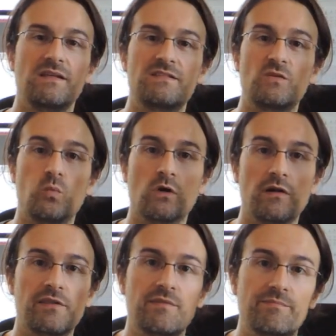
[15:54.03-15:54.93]
Is it
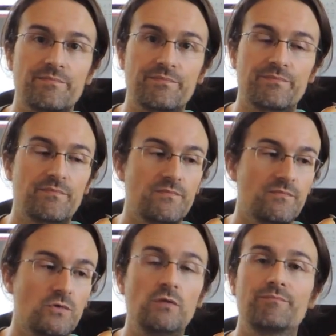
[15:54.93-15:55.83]
worth?
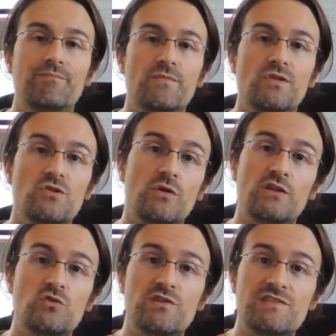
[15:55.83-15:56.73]
Well, you
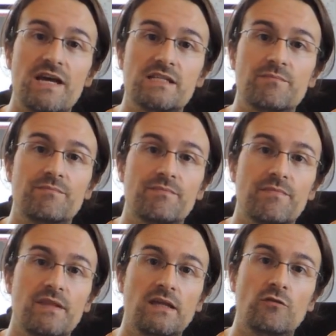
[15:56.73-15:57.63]
get to decide.
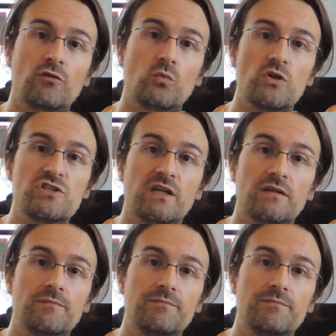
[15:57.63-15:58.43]
Thank you for watching.